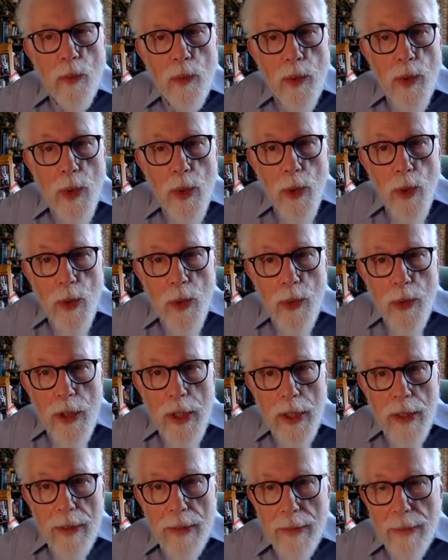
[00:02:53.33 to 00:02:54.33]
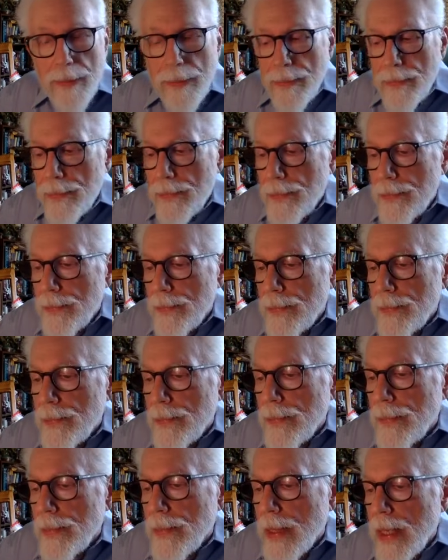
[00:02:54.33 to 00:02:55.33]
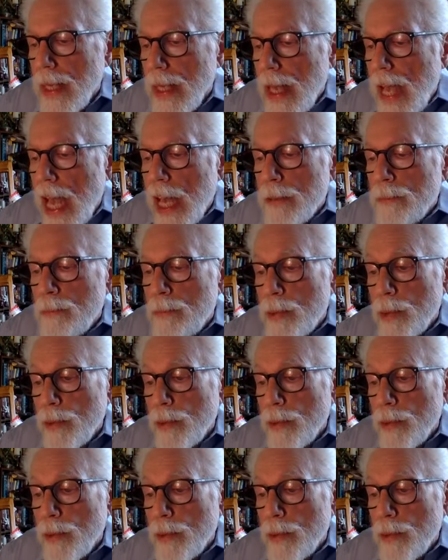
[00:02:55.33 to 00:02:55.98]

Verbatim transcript: rood and